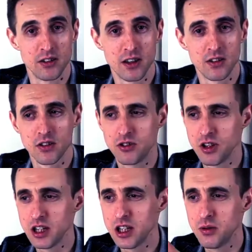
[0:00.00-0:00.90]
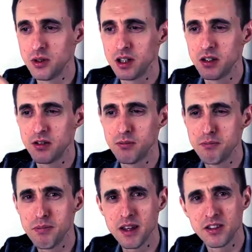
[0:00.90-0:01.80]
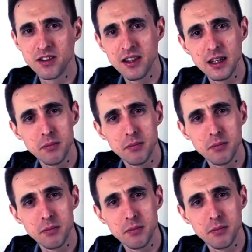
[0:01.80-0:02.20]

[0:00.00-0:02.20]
There's a genuine messy